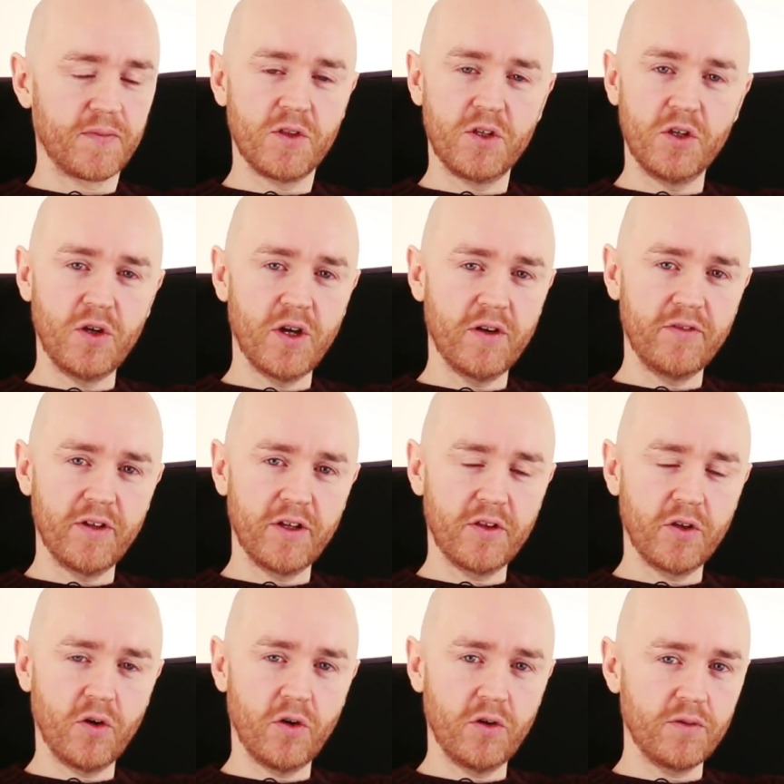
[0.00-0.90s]
Do you have
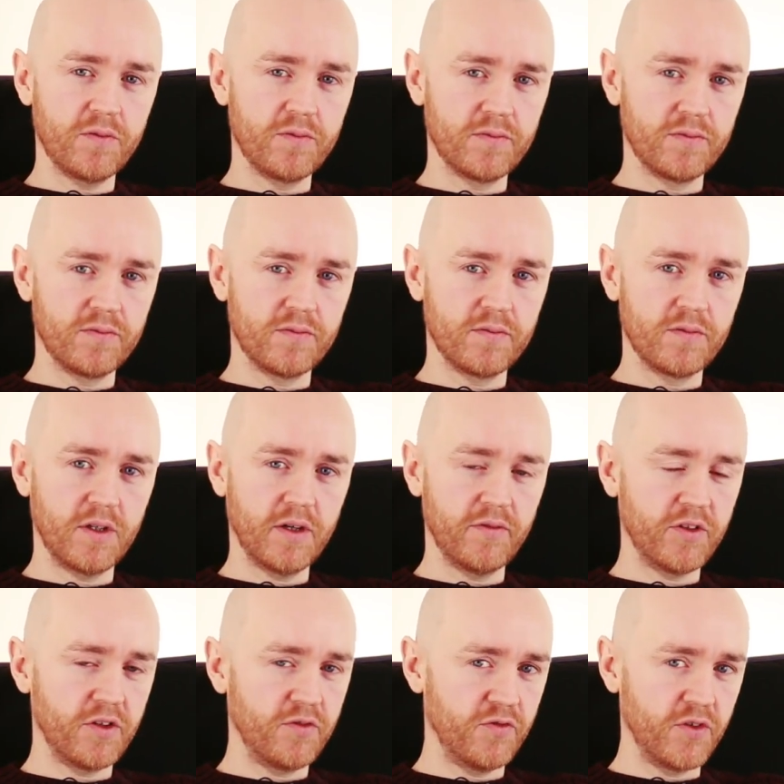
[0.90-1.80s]
that thought? Do you
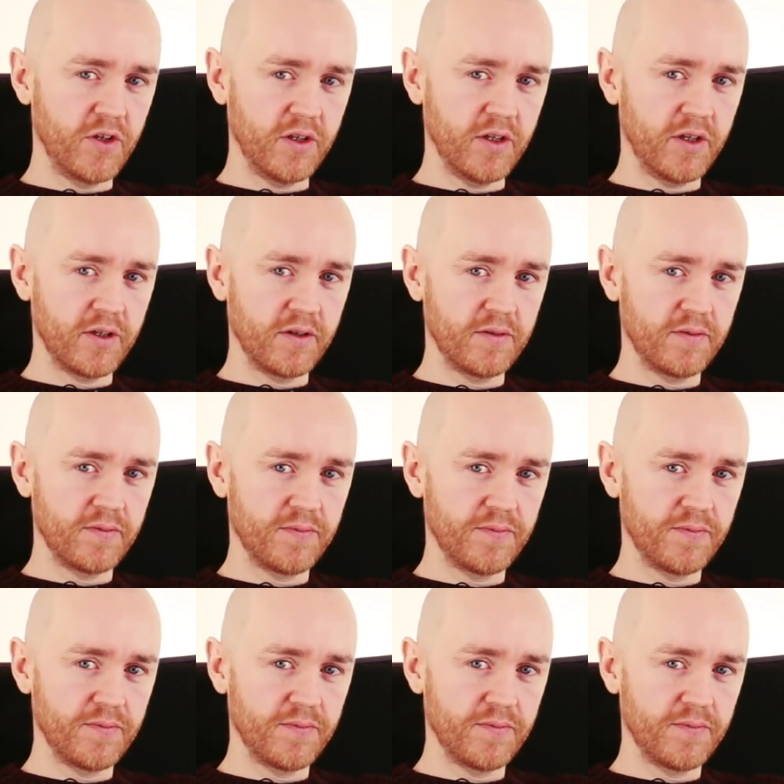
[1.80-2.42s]
have that feeling?